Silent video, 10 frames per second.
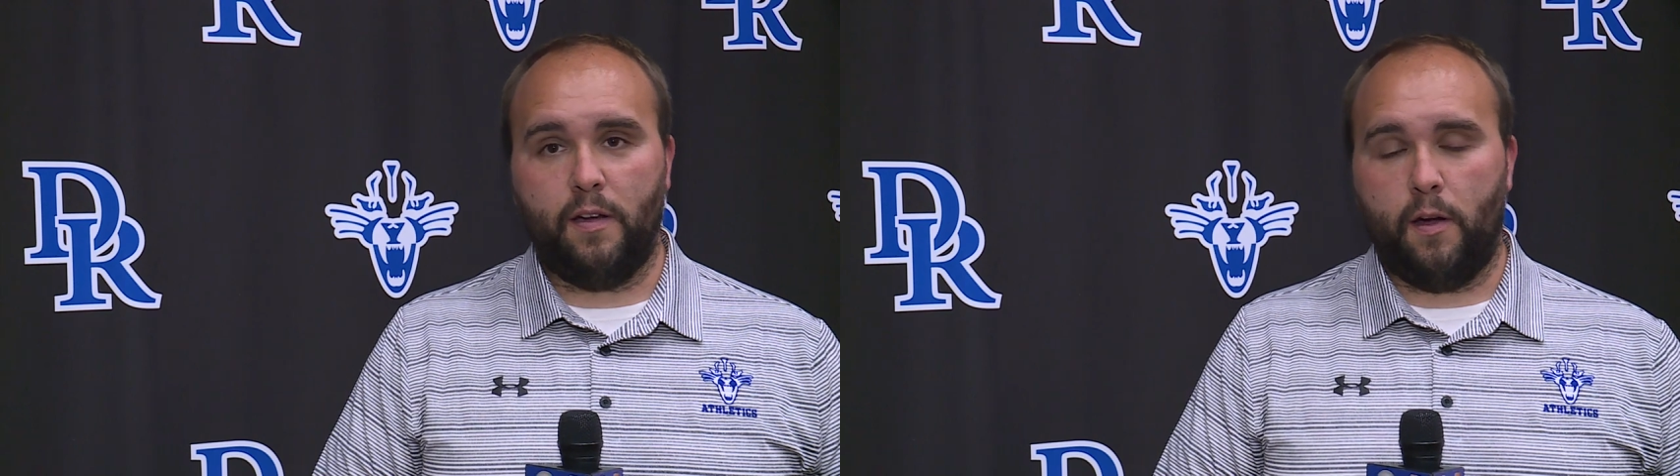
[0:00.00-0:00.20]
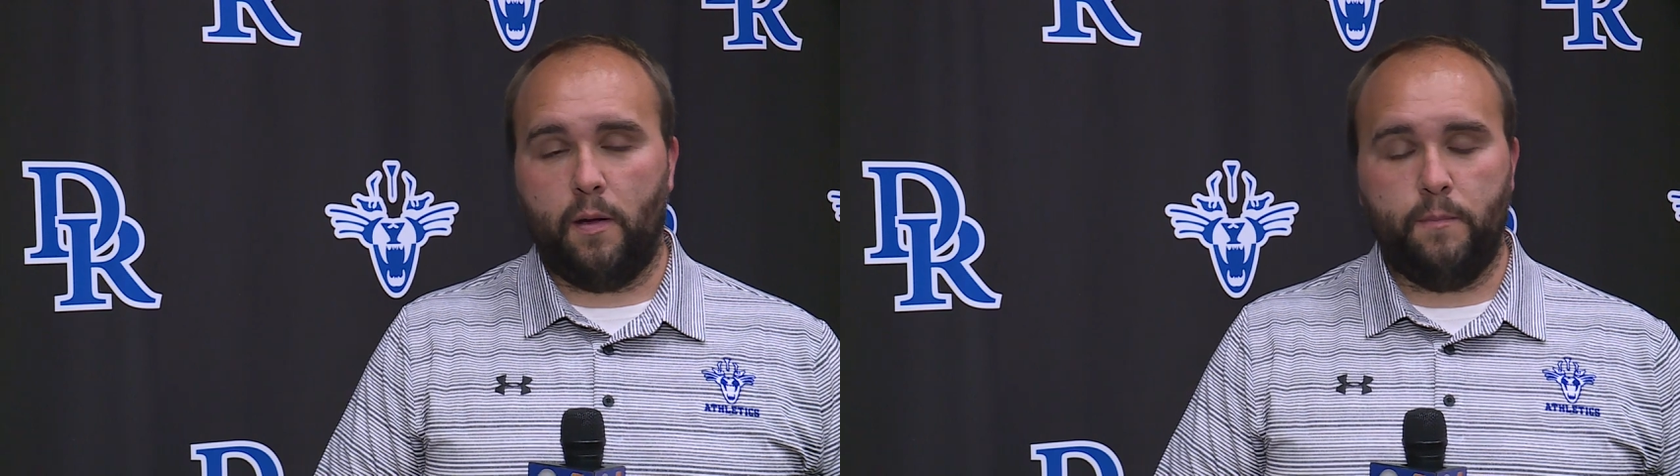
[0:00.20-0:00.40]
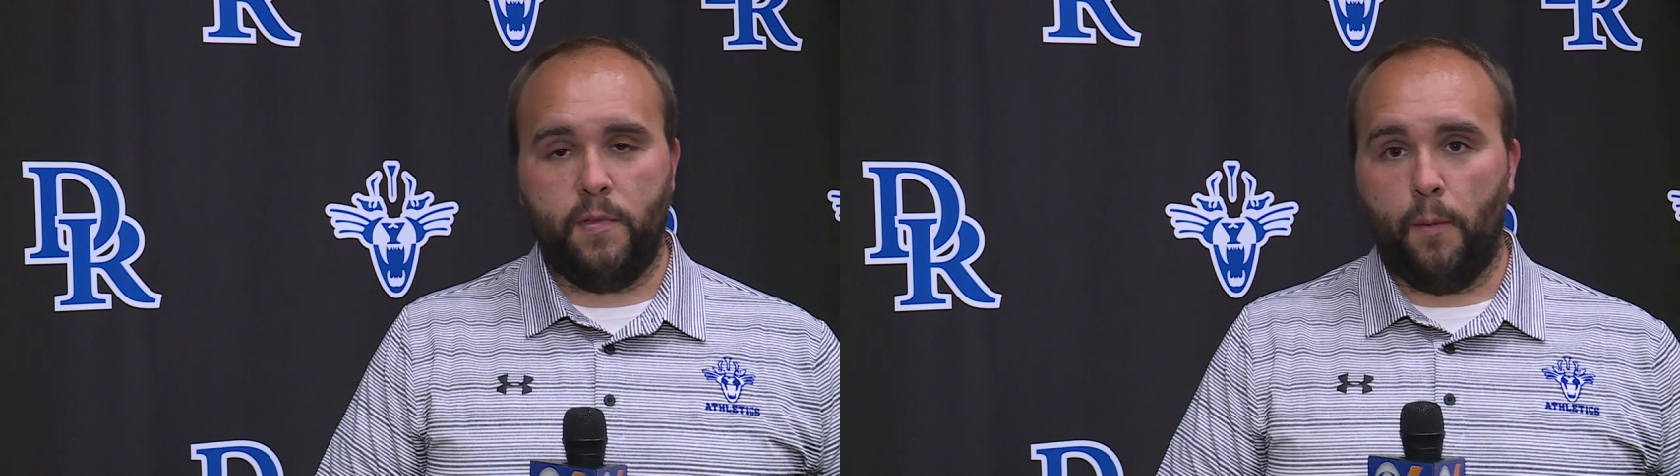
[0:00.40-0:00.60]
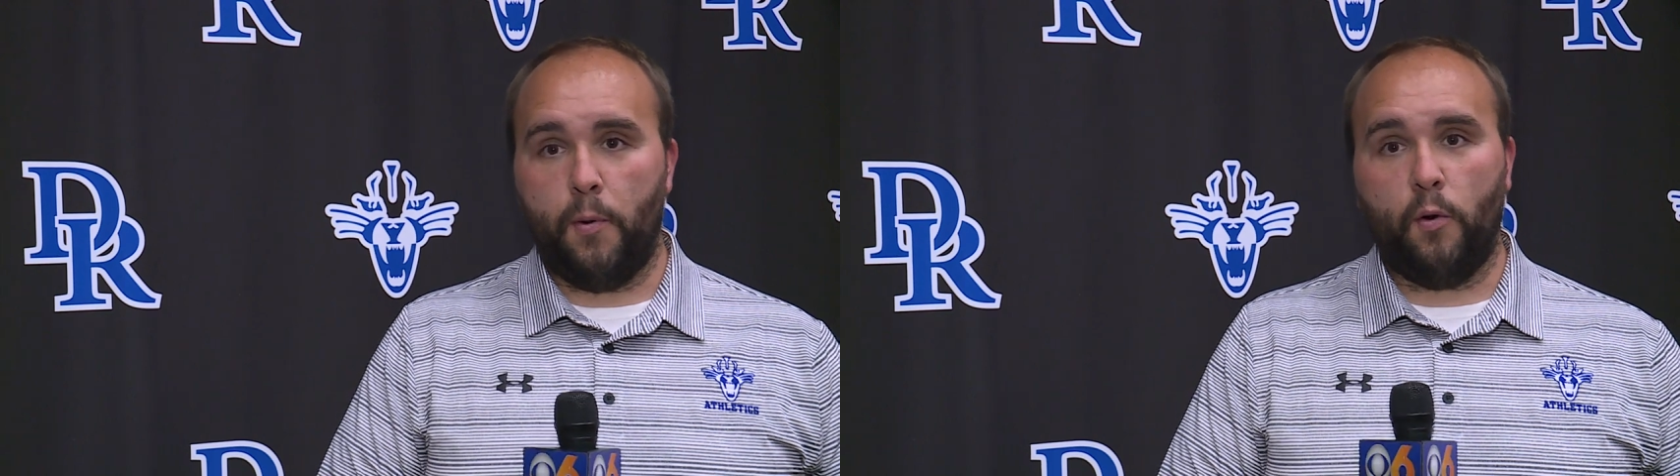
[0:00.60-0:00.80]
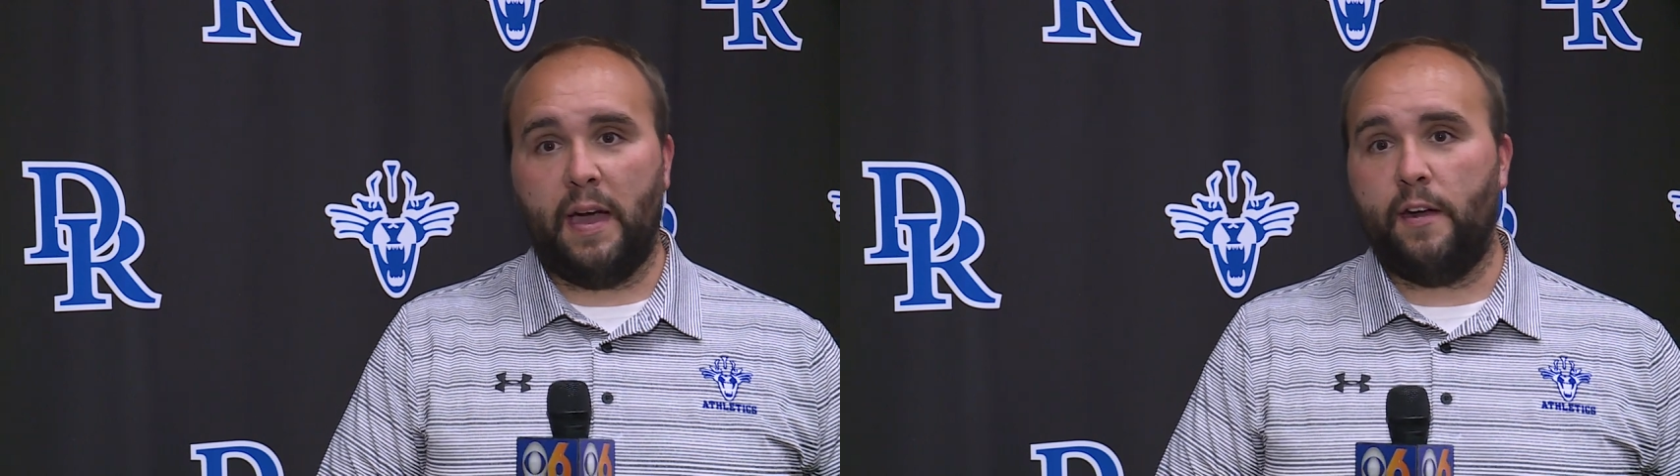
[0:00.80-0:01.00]
Our, you know,
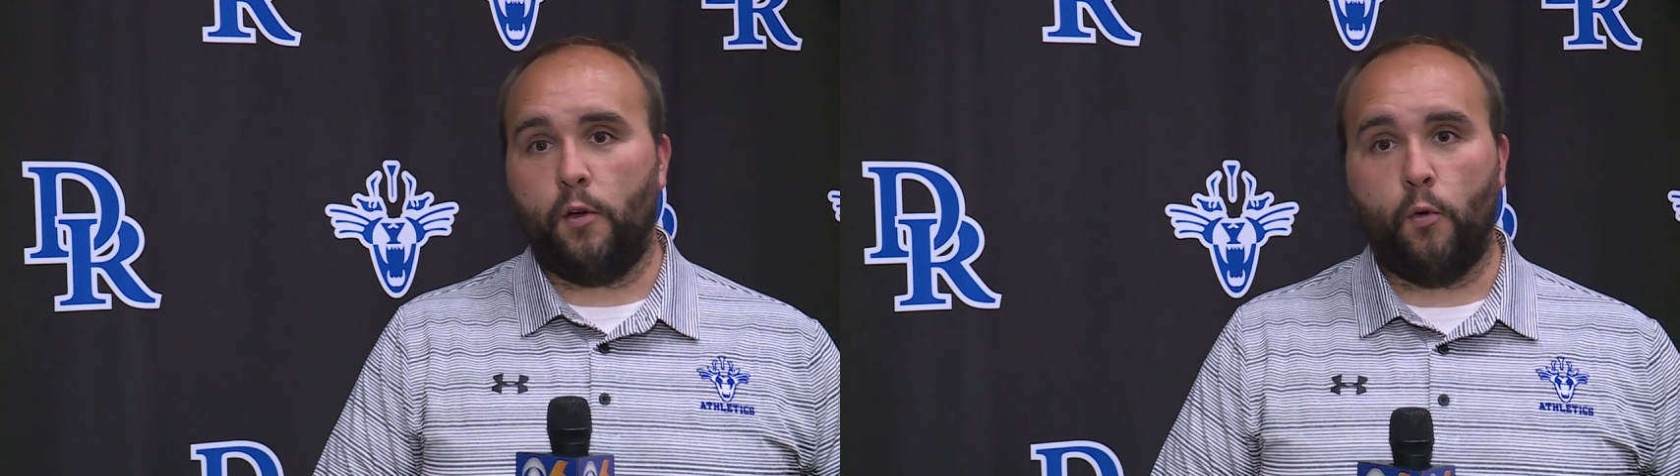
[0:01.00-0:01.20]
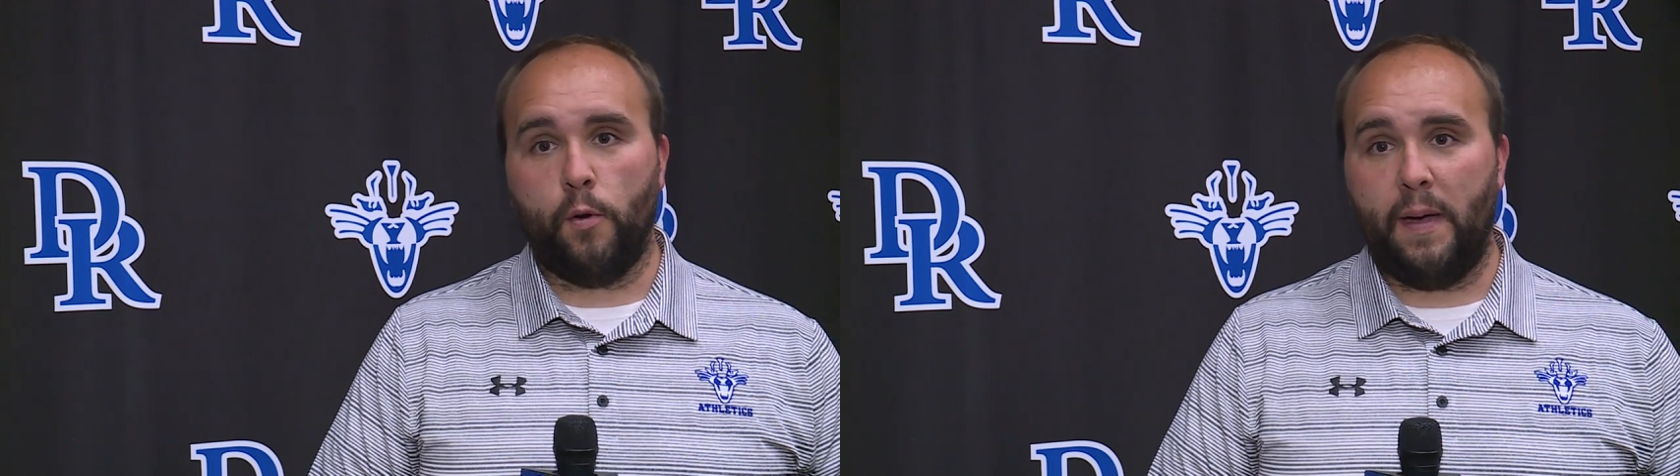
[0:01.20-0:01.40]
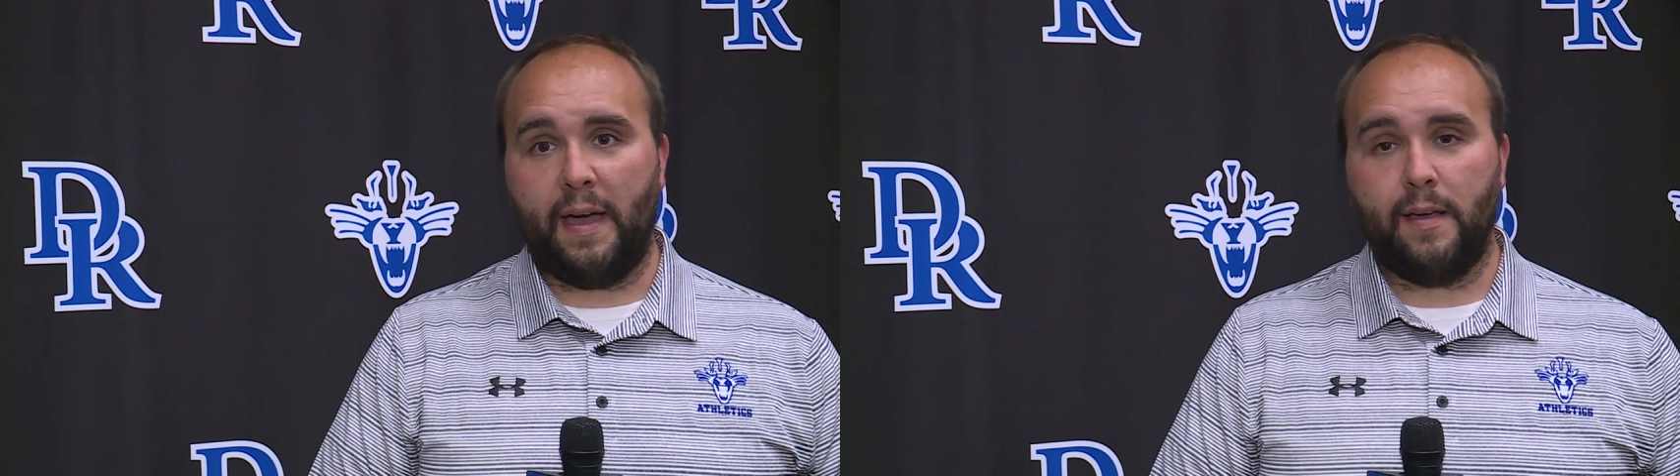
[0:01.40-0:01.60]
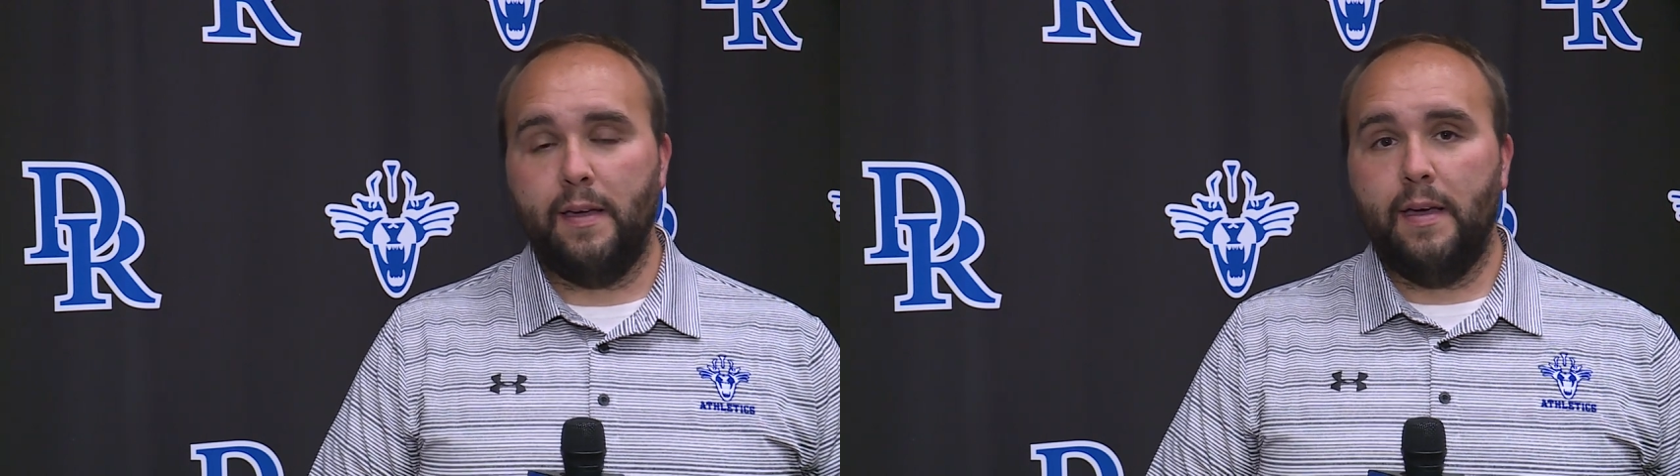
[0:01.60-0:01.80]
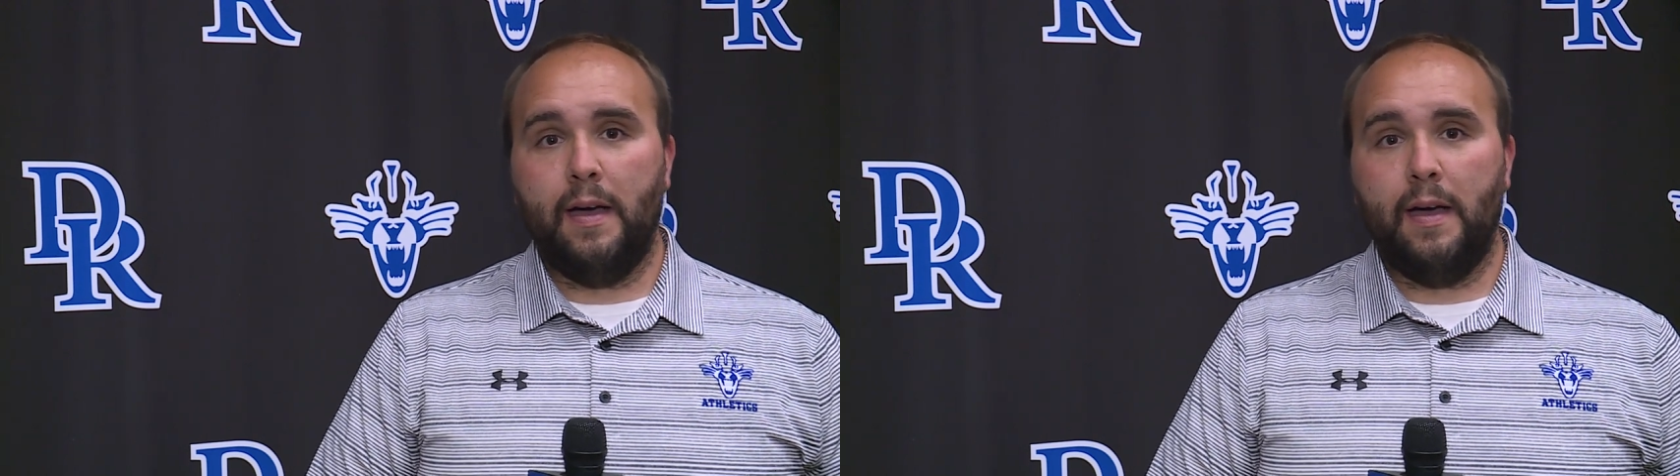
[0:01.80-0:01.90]
Bo Kite, our quarterback,